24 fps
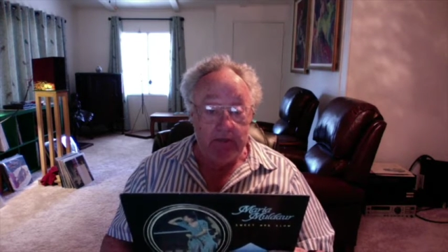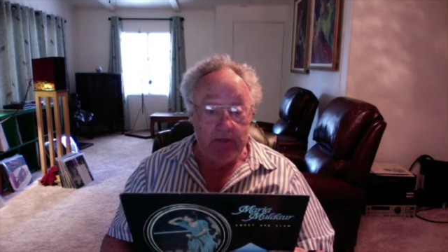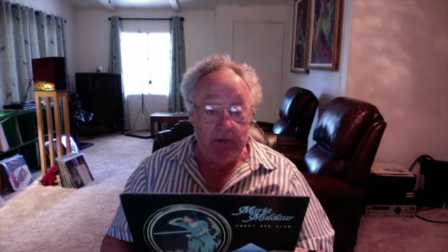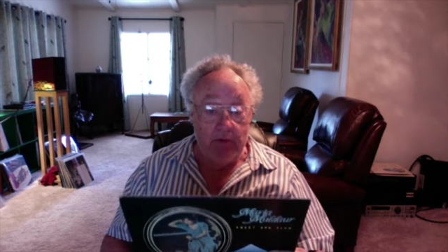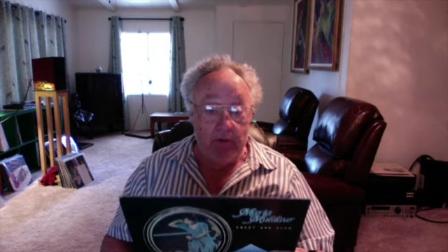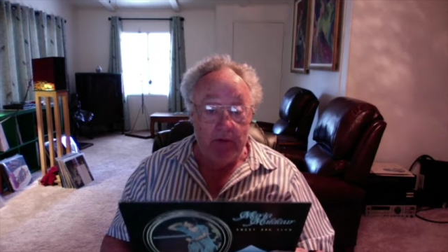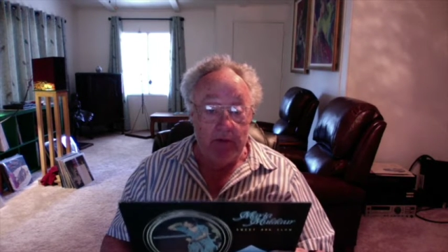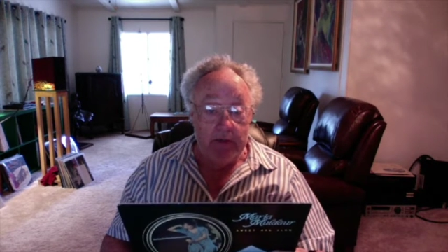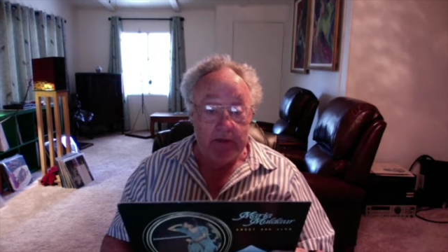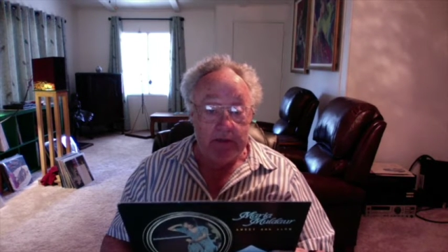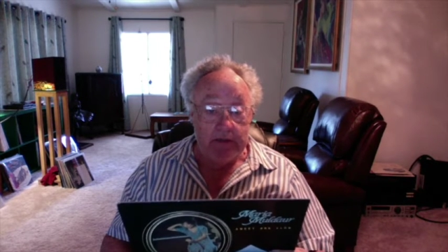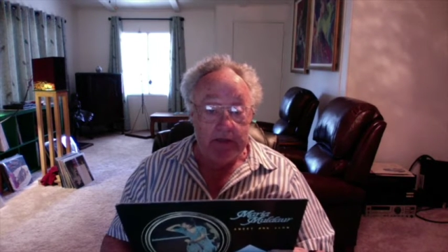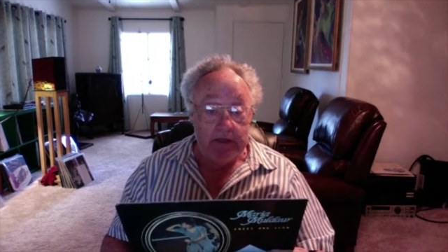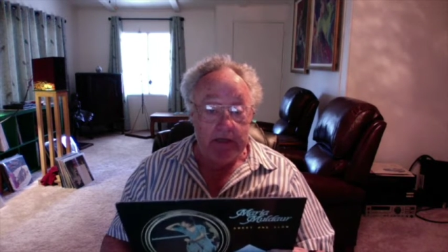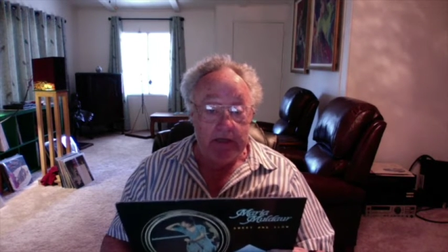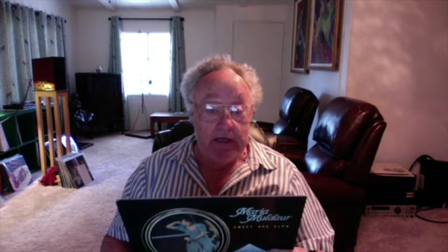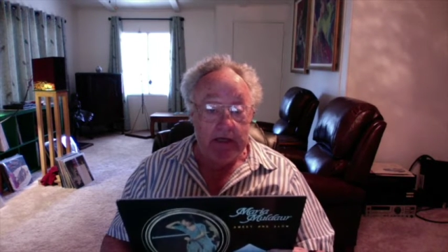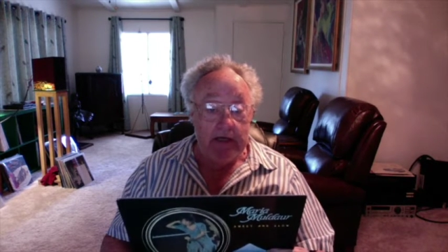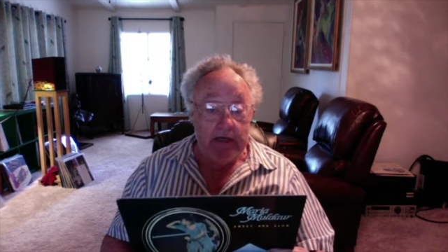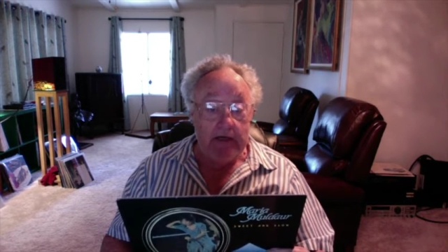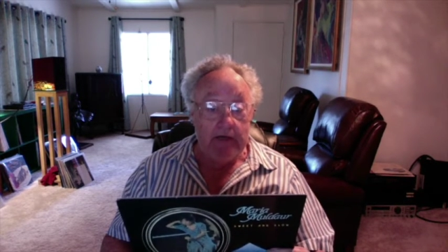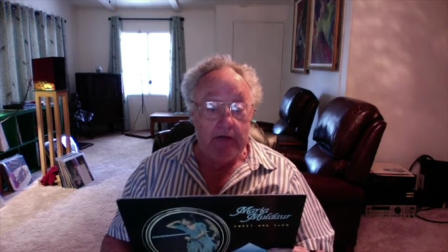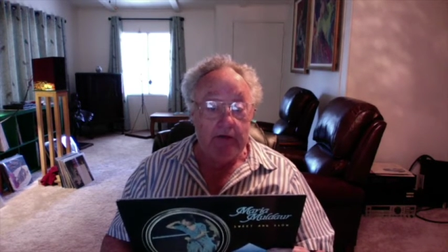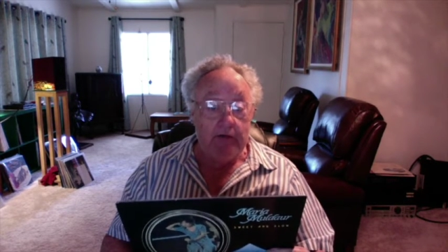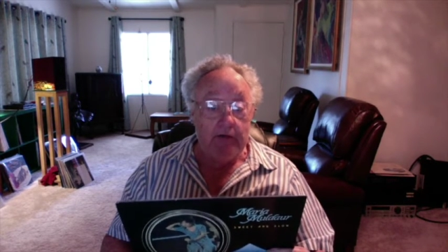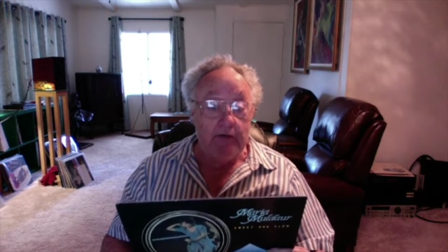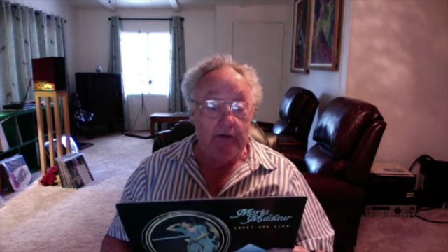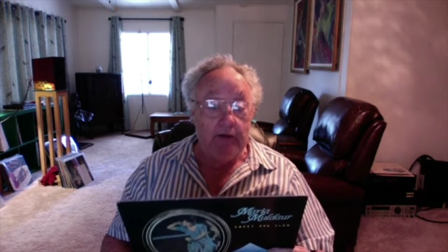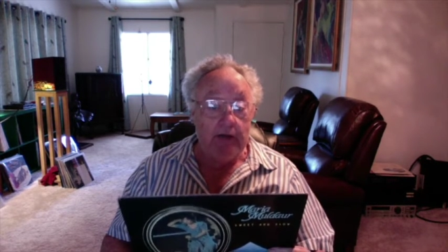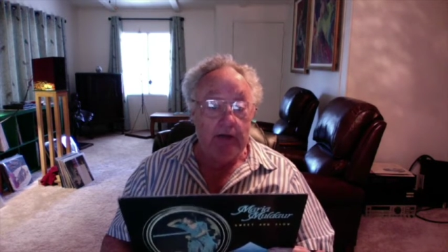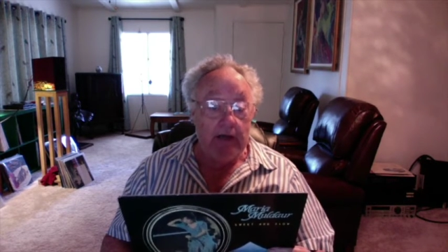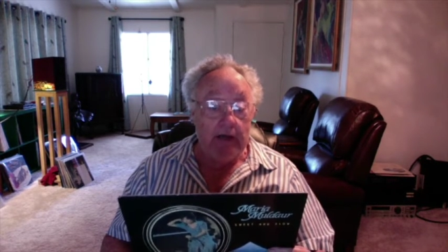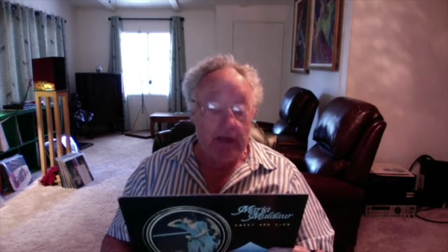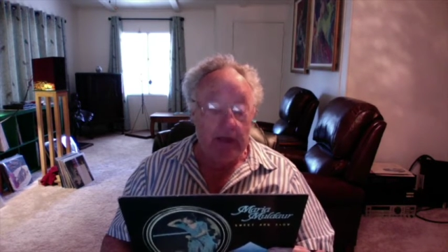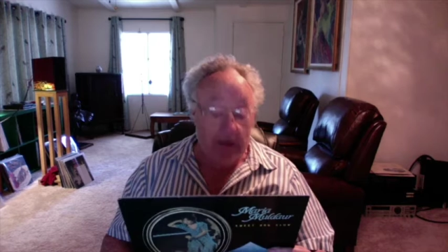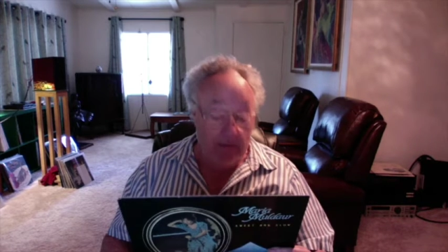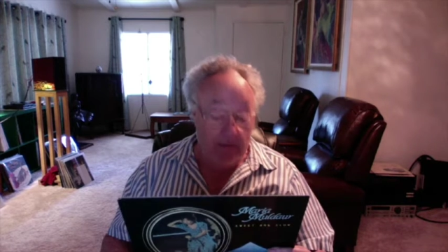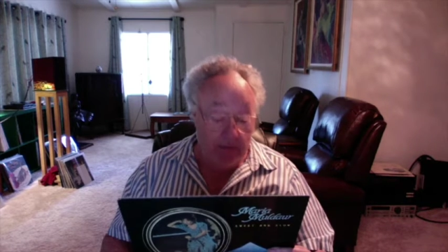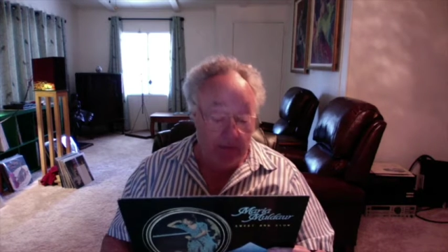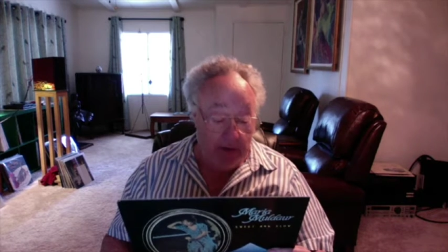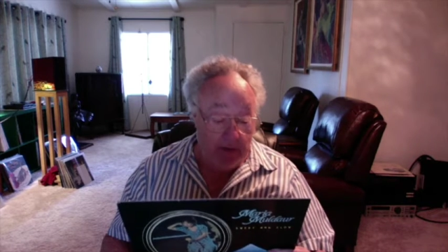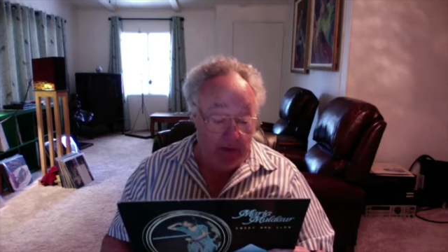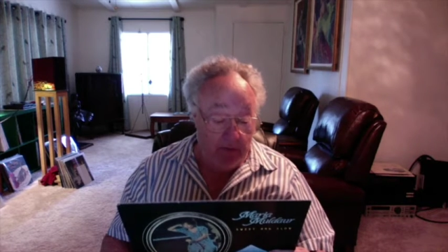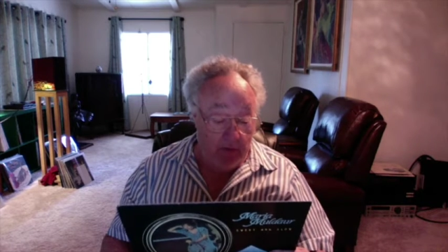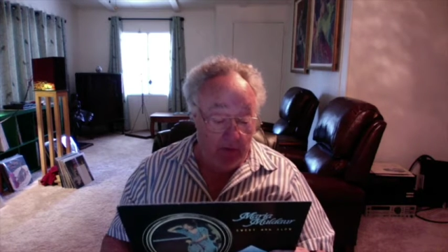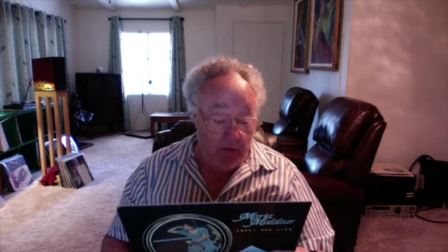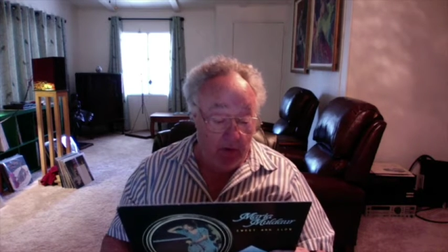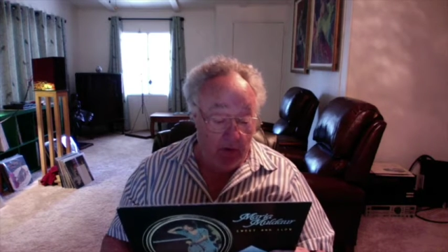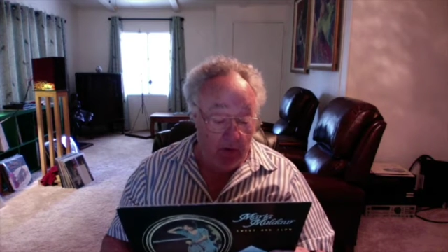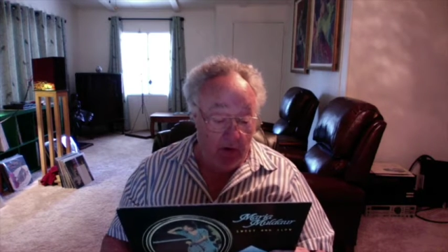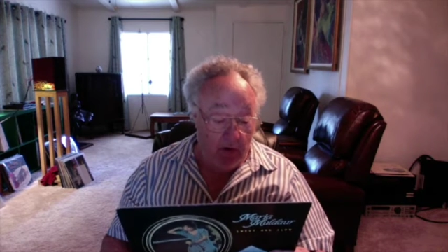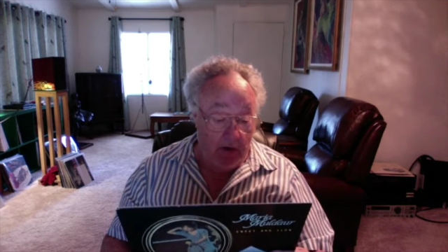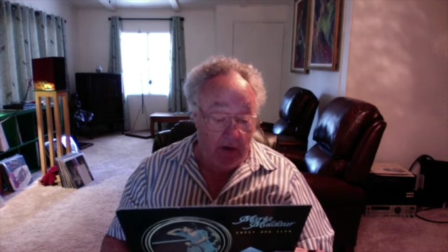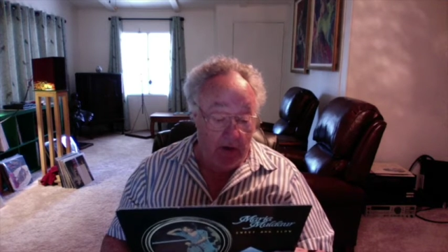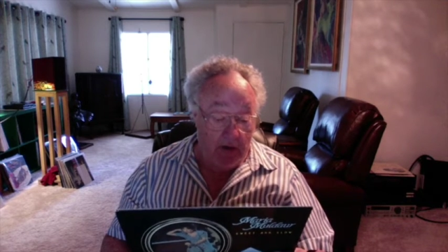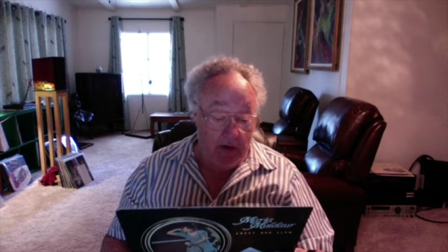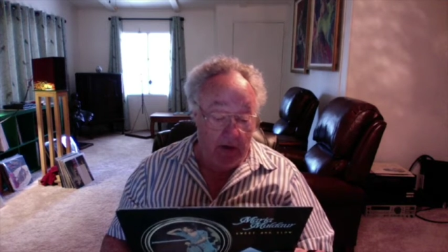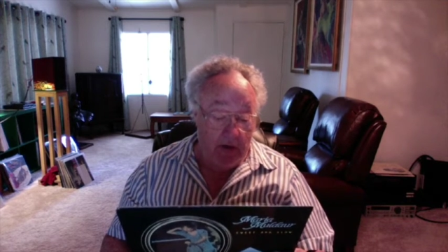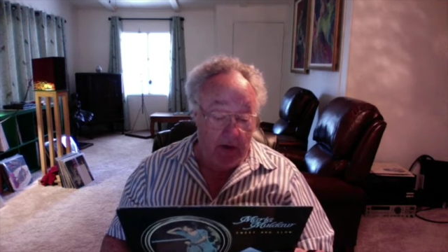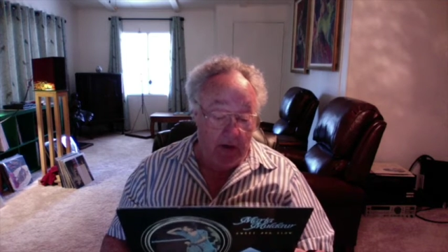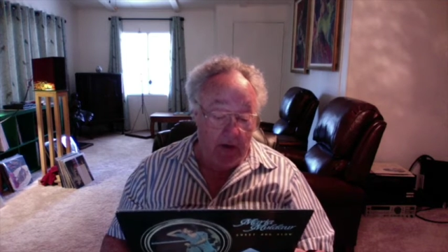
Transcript: The boys get into it a little bit more.